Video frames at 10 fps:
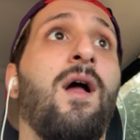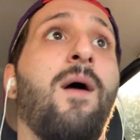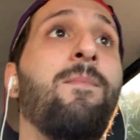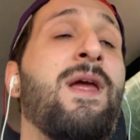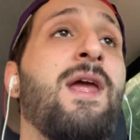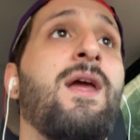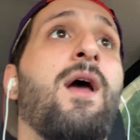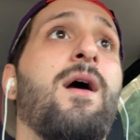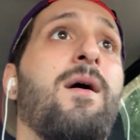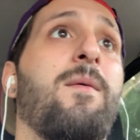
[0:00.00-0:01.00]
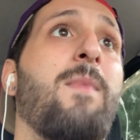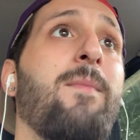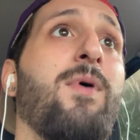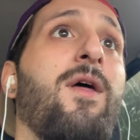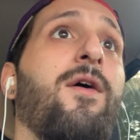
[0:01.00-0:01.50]
me, my
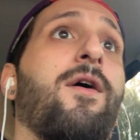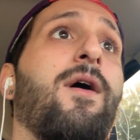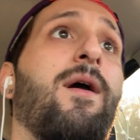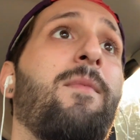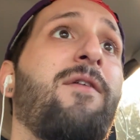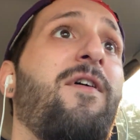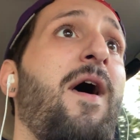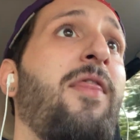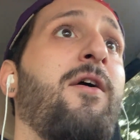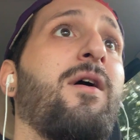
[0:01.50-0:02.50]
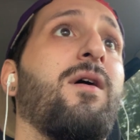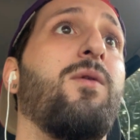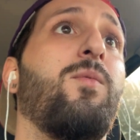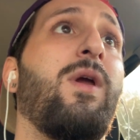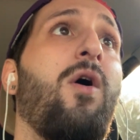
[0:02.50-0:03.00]
brother, my father,
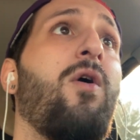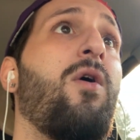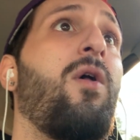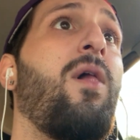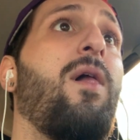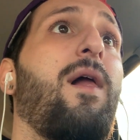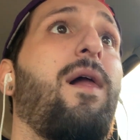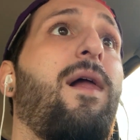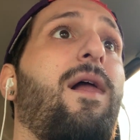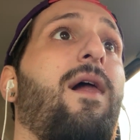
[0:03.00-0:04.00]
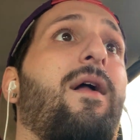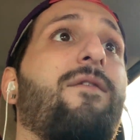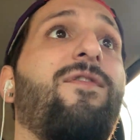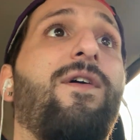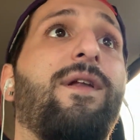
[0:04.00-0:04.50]
we all
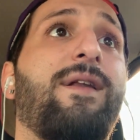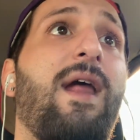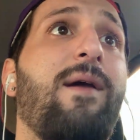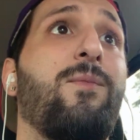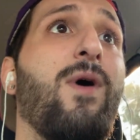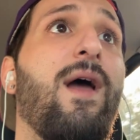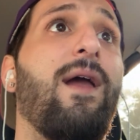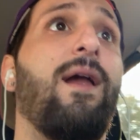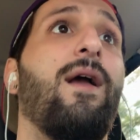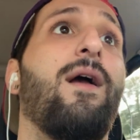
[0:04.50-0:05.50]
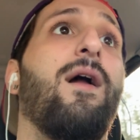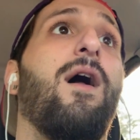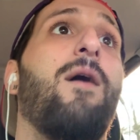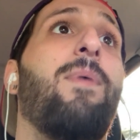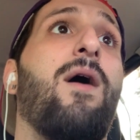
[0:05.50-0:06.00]
feel the same way
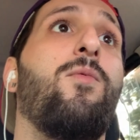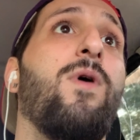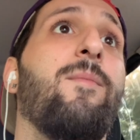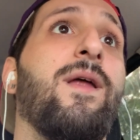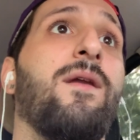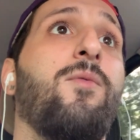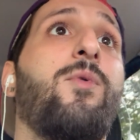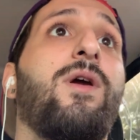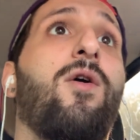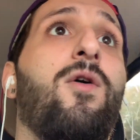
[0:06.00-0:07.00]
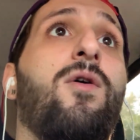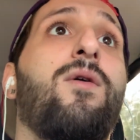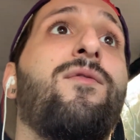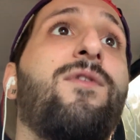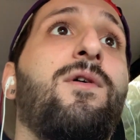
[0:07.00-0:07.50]
about women. We all
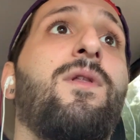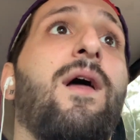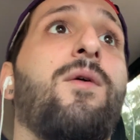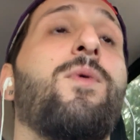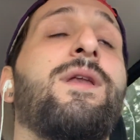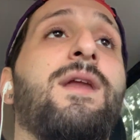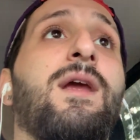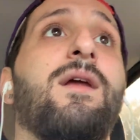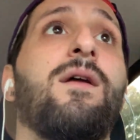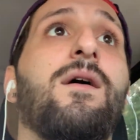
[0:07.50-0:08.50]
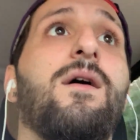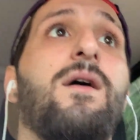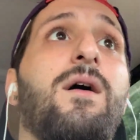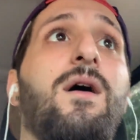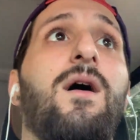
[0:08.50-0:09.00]
feel like we need
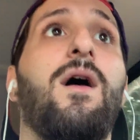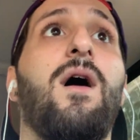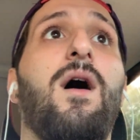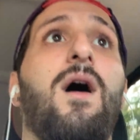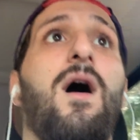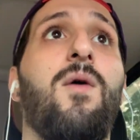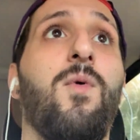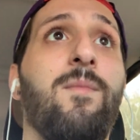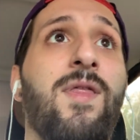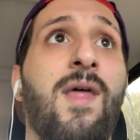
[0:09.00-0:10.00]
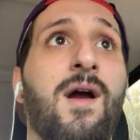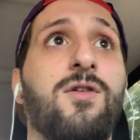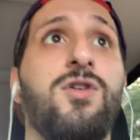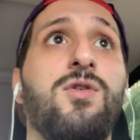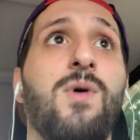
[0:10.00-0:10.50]
a woman there
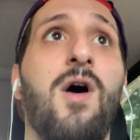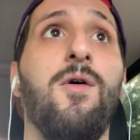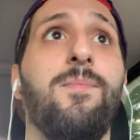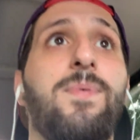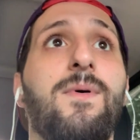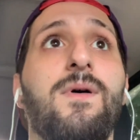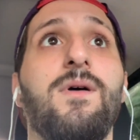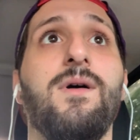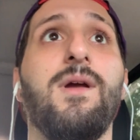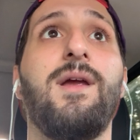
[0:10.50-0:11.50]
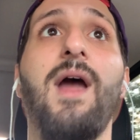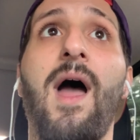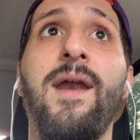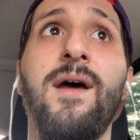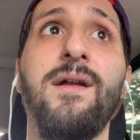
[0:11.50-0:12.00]
to help
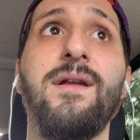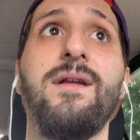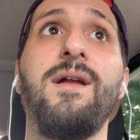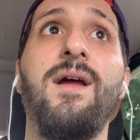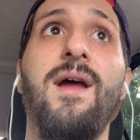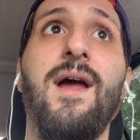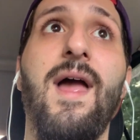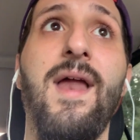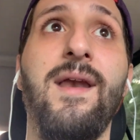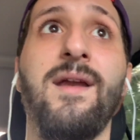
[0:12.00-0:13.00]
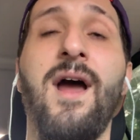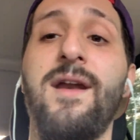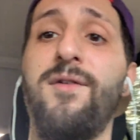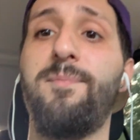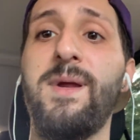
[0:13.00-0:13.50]
guide us and
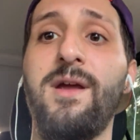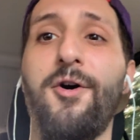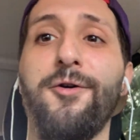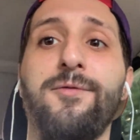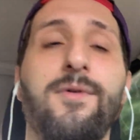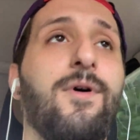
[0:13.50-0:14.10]
kind of be our